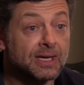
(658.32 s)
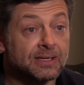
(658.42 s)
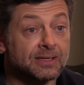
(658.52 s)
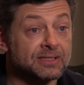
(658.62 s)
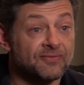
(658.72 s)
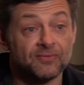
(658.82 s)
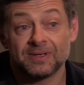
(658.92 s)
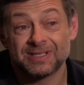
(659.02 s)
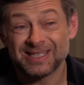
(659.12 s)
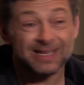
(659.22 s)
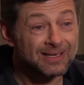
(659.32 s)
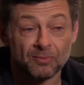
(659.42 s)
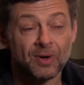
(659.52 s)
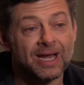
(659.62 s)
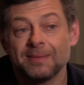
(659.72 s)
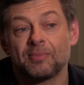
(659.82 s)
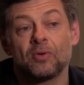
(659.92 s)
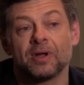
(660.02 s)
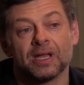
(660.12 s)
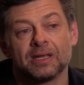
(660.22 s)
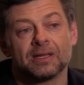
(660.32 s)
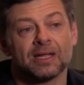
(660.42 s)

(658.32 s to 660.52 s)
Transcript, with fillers: Mm-hmm. Because if we did at any point,